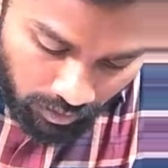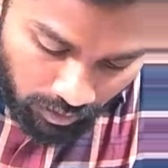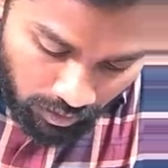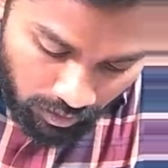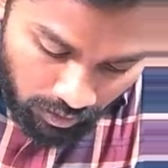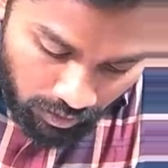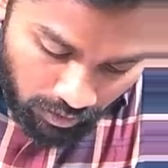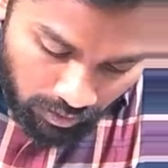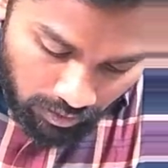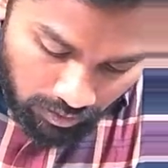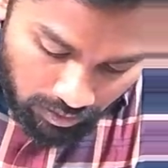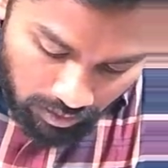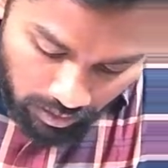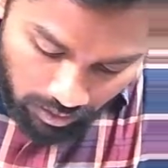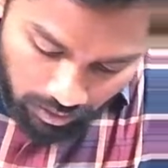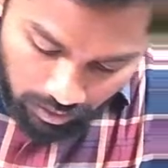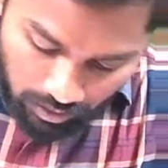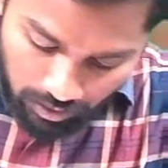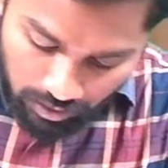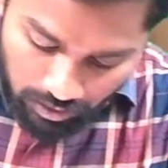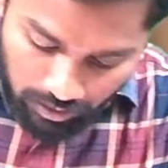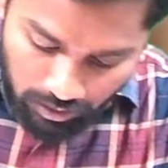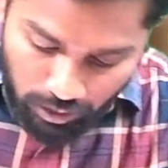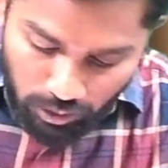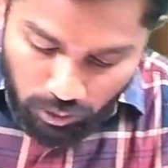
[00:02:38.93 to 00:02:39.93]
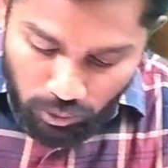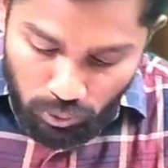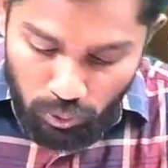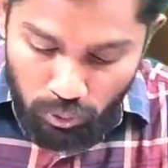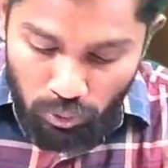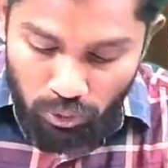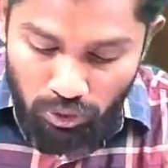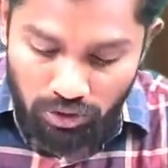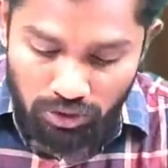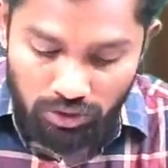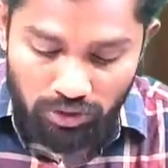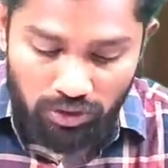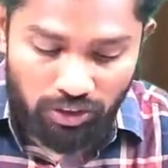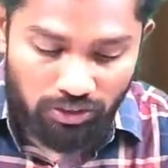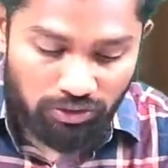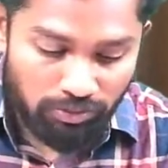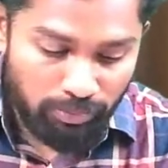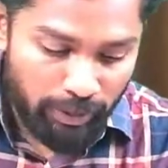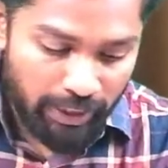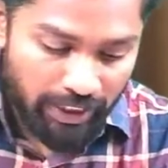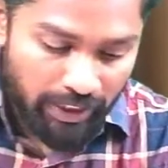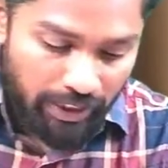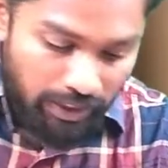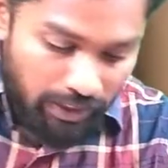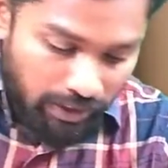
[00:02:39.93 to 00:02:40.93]
Sir, the source of
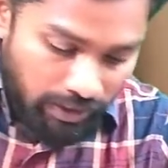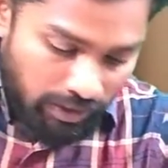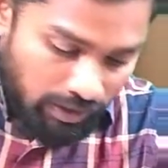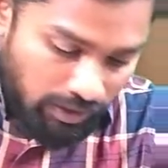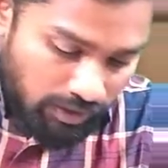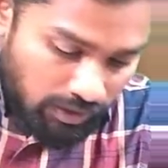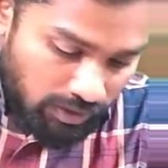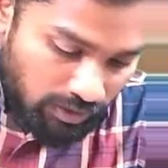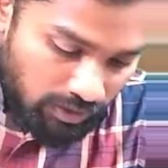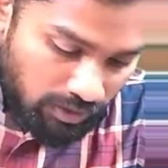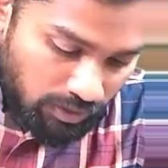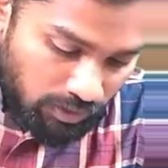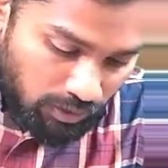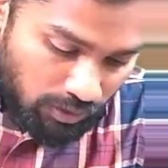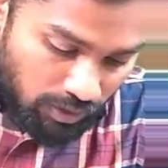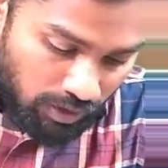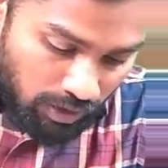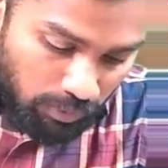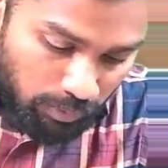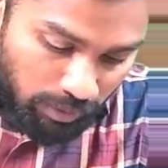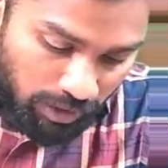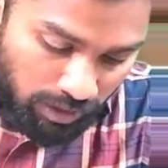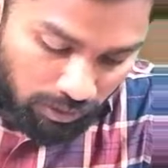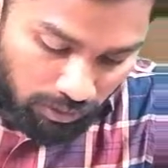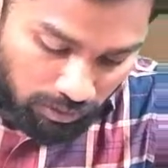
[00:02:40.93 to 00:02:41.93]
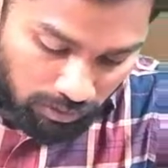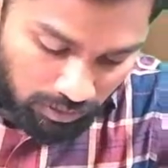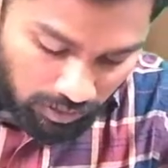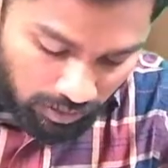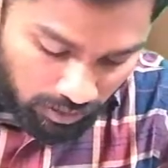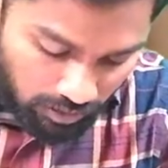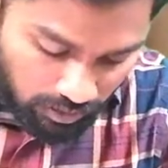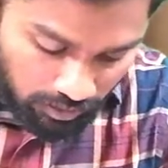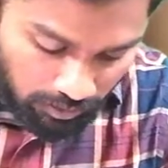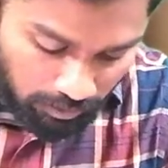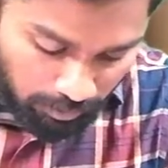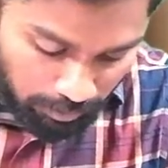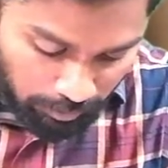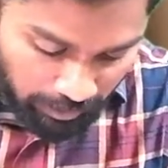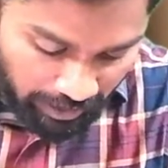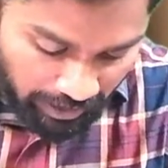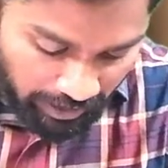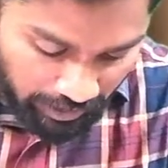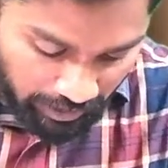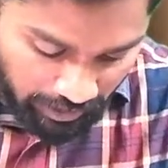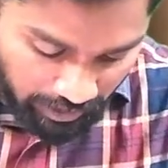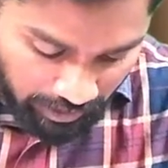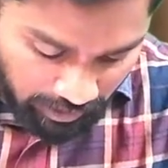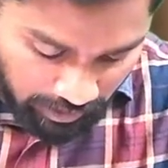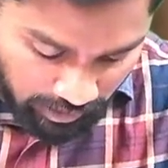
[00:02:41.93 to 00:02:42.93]
materials. So coming to the
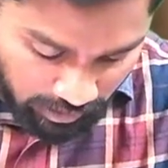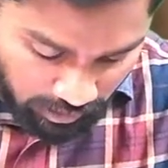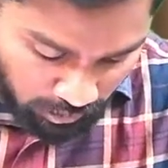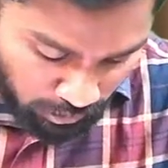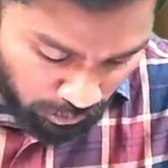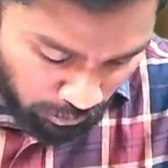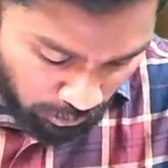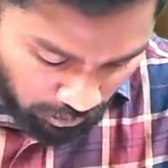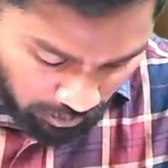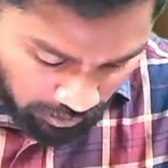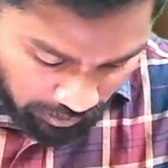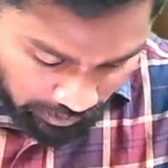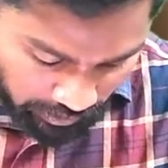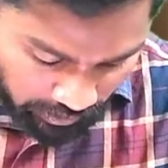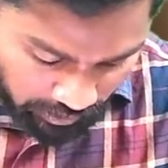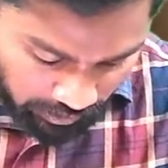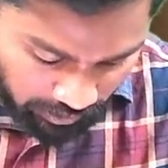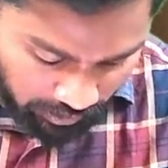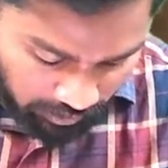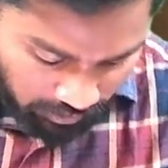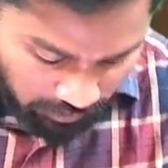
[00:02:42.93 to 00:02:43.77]
material sources,